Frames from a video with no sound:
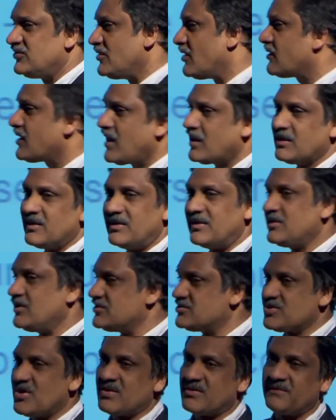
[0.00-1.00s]
your color, your
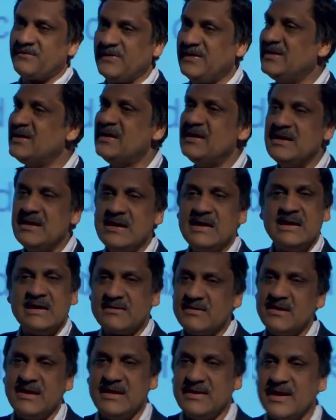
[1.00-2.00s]
geography.
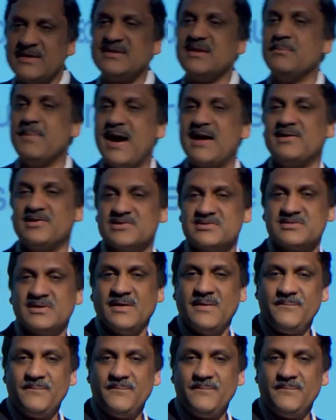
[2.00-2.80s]
Really, nothing matters.